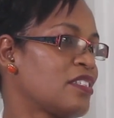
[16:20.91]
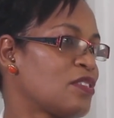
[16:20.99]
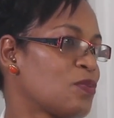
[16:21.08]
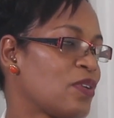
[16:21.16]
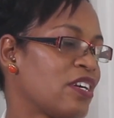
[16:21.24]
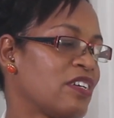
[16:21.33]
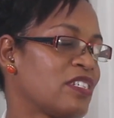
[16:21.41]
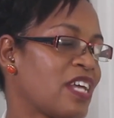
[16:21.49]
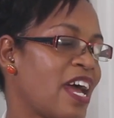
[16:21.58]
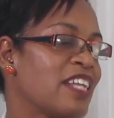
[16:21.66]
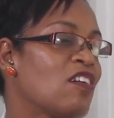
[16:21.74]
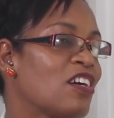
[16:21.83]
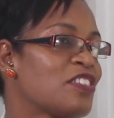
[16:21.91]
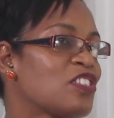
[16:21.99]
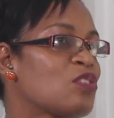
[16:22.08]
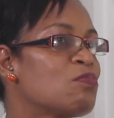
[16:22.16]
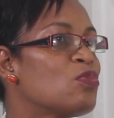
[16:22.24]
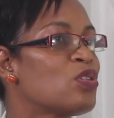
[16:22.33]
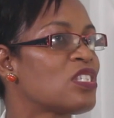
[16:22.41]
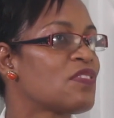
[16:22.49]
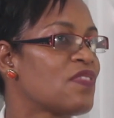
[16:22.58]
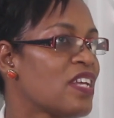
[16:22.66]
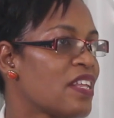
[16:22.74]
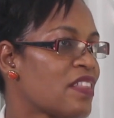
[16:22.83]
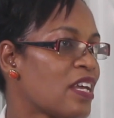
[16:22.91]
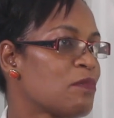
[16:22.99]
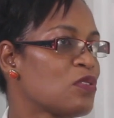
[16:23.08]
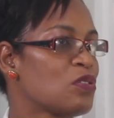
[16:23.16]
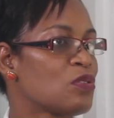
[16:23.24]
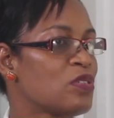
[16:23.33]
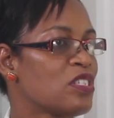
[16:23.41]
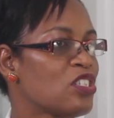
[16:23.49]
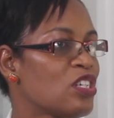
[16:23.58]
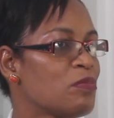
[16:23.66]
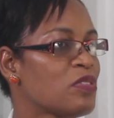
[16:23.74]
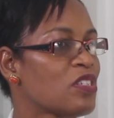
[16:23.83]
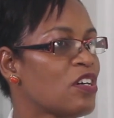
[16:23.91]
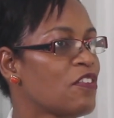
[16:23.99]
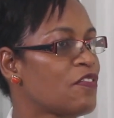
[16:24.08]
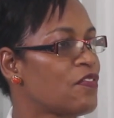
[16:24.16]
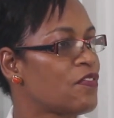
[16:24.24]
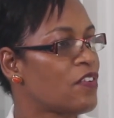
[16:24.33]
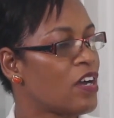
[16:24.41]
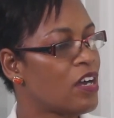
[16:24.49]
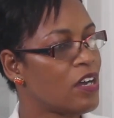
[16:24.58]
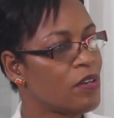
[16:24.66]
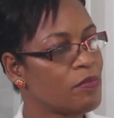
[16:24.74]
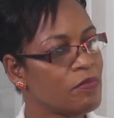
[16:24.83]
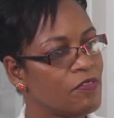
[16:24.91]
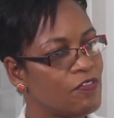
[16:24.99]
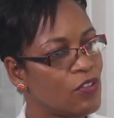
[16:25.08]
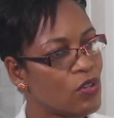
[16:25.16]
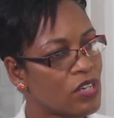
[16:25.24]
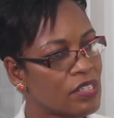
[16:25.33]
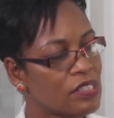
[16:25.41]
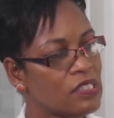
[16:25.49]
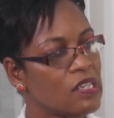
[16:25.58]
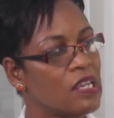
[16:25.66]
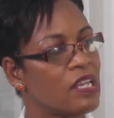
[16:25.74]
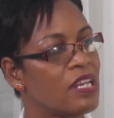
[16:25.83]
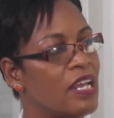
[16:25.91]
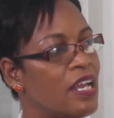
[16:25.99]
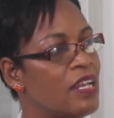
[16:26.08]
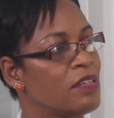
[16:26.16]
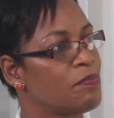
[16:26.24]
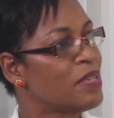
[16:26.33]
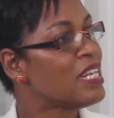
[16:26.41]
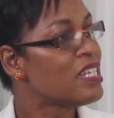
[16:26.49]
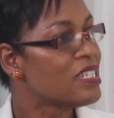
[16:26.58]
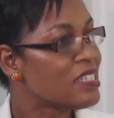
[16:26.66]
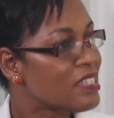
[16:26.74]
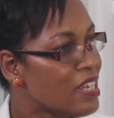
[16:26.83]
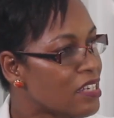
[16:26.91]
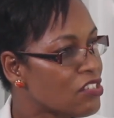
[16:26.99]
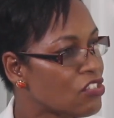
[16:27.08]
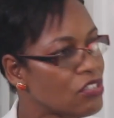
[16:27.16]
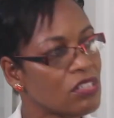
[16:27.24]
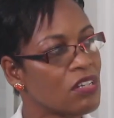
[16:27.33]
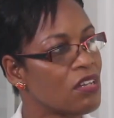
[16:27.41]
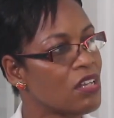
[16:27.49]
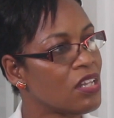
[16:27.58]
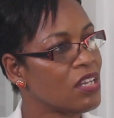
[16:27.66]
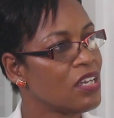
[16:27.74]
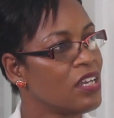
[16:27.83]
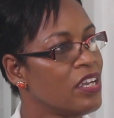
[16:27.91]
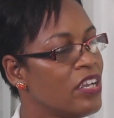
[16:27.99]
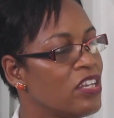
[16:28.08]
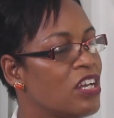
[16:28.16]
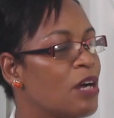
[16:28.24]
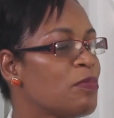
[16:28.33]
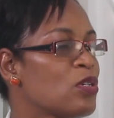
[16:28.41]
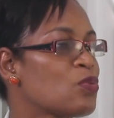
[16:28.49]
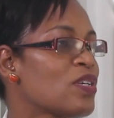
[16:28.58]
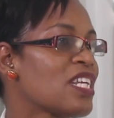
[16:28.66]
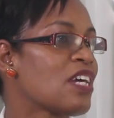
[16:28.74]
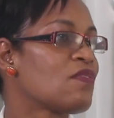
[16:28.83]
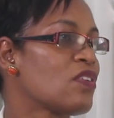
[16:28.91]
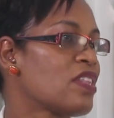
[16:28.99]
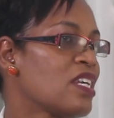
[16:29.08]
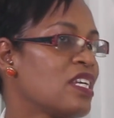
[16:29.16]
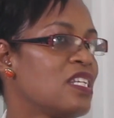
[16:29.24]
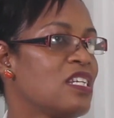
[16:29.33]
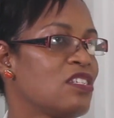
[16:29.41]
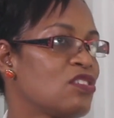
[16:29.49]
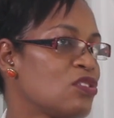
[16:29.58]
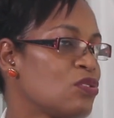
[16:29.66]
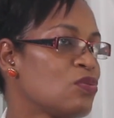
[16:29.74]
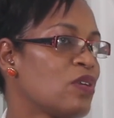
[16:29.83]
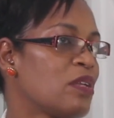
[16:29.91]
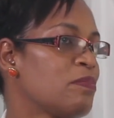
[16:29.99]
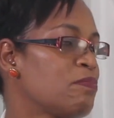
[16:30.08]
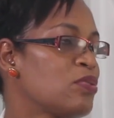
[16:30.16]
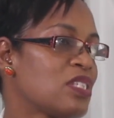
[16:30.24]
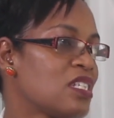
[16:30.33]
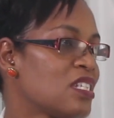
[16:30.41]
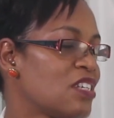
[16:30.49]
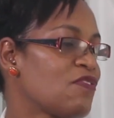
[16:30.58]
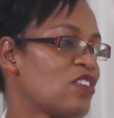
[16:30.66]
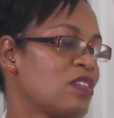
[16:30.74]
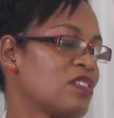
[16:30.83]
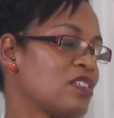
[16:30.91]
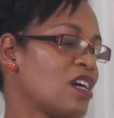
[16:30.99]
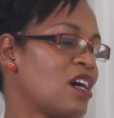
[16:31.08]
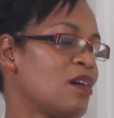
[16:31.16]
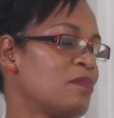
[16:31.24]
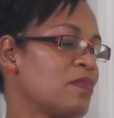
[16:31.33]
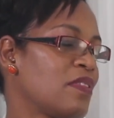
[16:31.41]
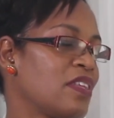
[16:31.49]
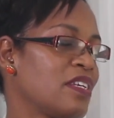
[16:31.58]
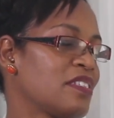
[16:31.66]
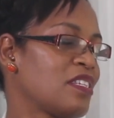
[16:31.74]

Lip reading: Yes, and also to motivate them too in terms of focusing and being intentional, about whatever they need to do and putting the different